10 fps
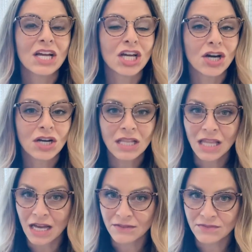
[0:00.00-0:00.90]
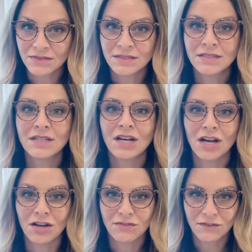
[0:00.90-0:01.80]
Go to love
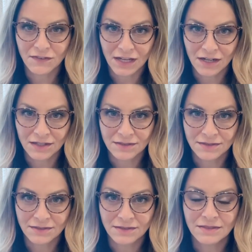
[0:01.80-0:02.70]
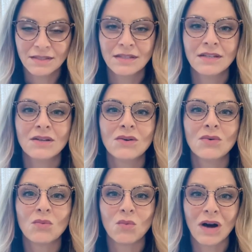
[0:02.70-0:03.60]
over fear.
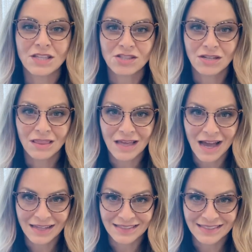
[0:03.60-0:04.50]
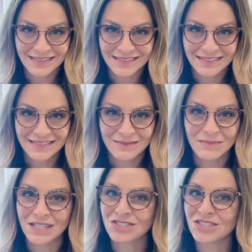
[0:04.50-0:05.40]
Watch your thoughts.
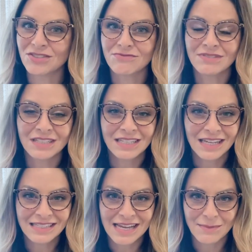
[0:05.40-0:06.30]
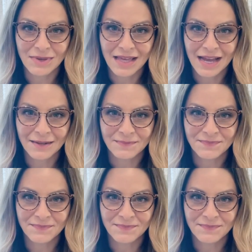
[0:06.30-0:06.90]
Make sure you're really on top of that.